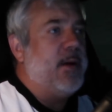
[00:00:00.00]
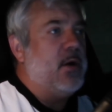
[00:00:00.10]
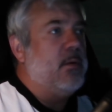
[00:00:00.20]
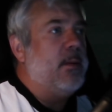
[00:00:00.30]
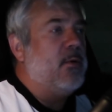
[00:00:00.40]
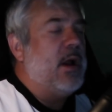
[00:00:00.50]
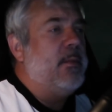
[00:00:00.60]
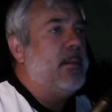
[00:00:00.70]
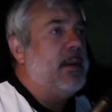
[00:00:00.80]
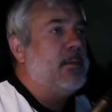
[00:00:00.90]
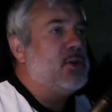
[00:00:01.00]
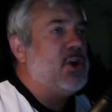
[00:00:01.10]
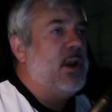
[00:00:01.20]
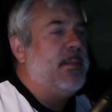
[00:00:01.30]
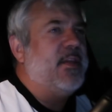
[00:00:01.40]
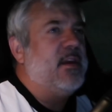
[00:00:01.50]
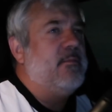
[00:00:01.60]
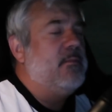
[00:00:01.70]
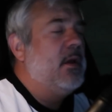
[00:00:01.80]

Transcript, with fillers: I don't remember how many people showed up. I think he,